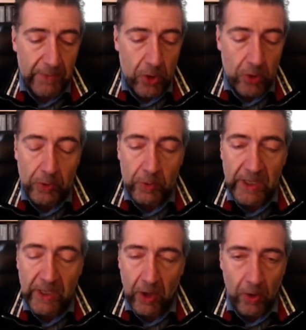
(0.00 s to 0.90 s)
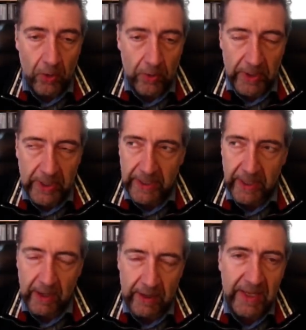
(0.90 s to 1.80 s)
Should we go
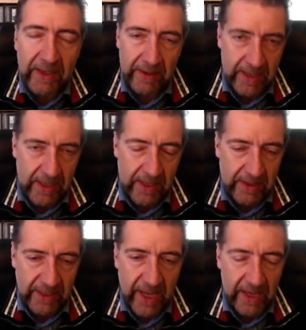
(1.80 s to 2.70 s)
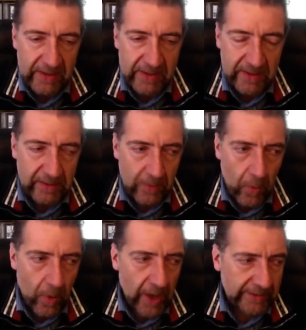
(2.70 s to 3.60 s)
legally against
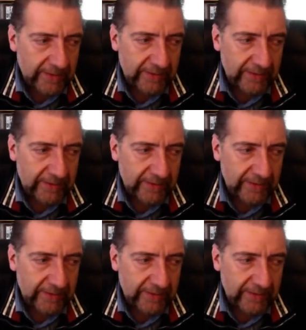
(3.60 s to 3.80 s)
what